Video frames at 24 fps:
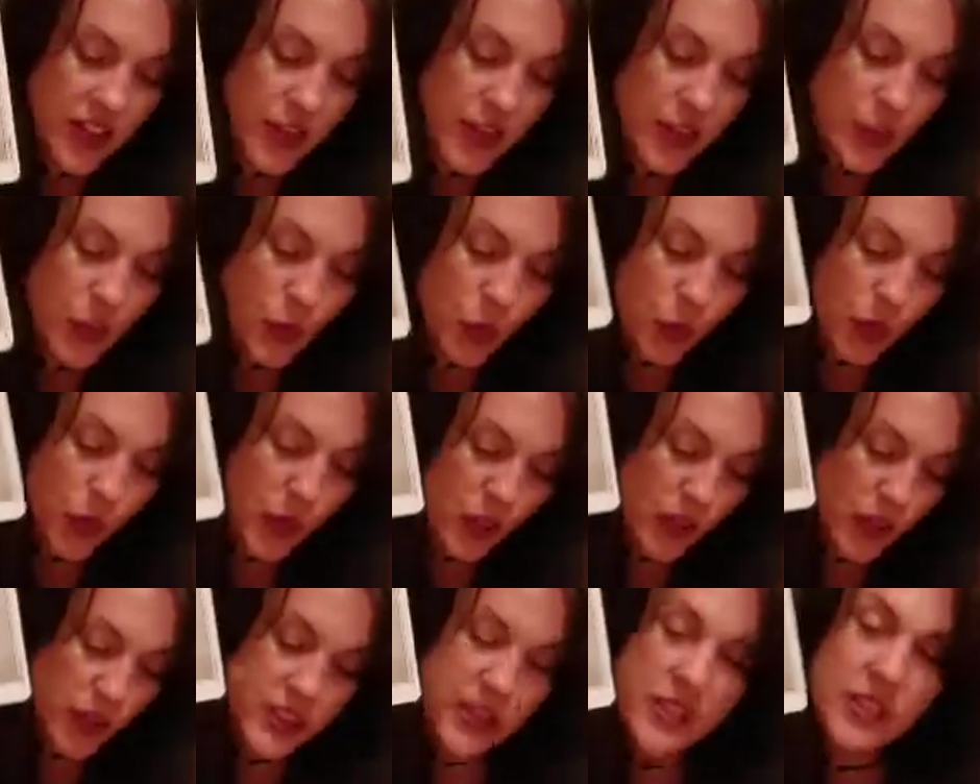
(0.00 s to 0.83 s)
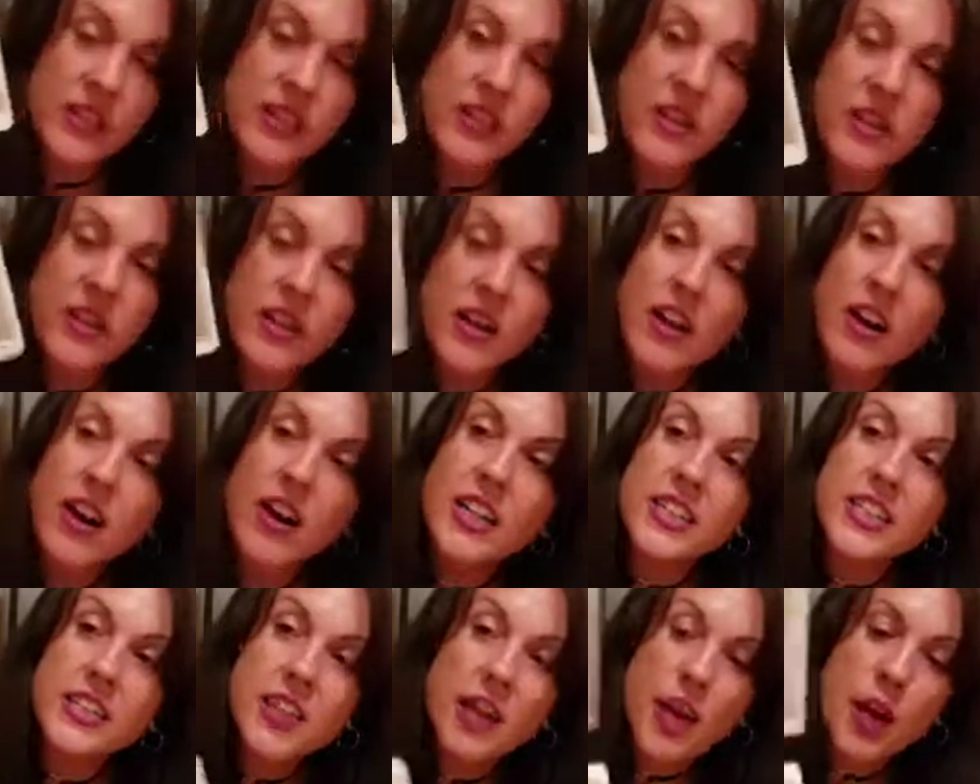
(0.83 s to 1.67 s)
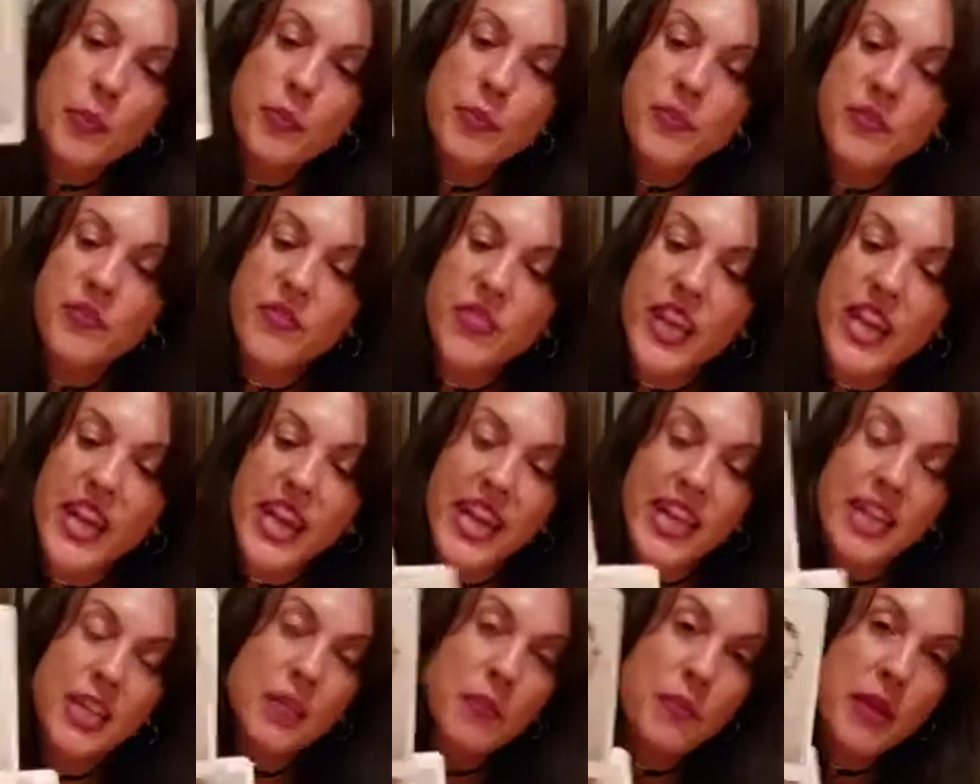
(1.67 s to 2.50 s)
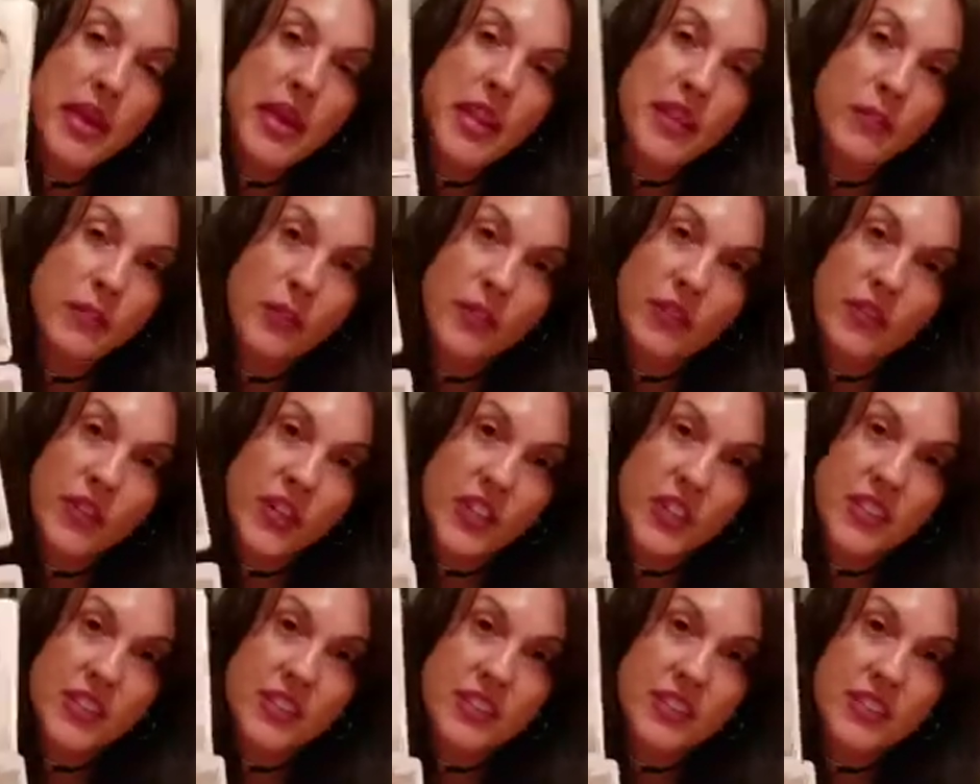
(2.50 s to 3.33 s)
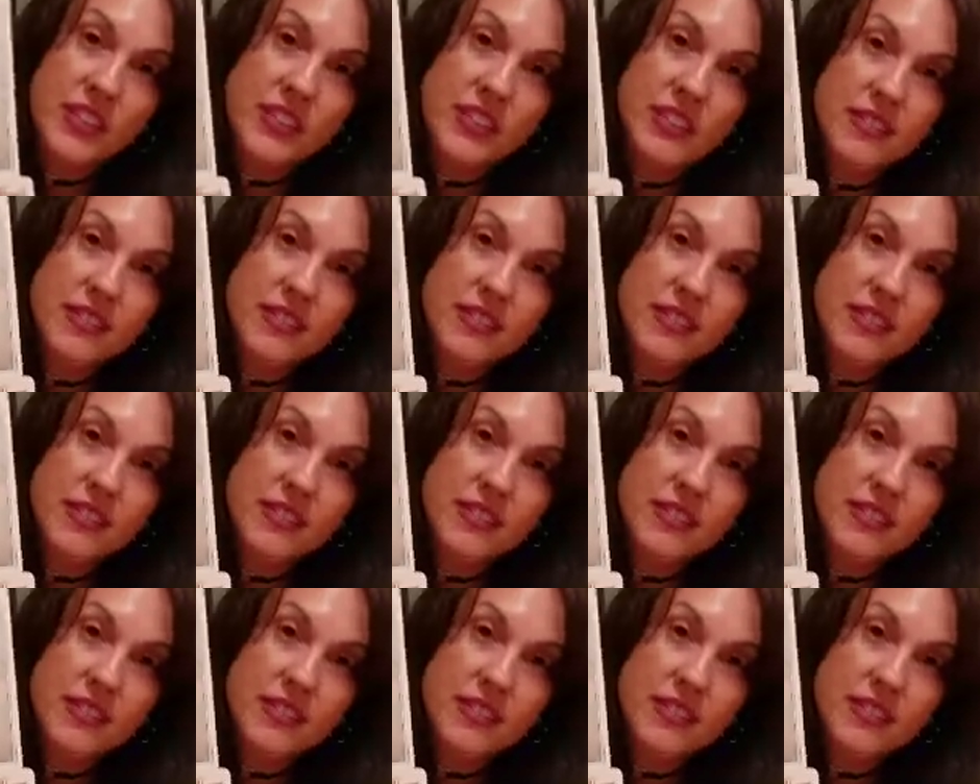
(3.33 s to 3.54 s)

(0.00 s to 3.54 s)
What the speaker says: The world on top of the Hanged Man reversed.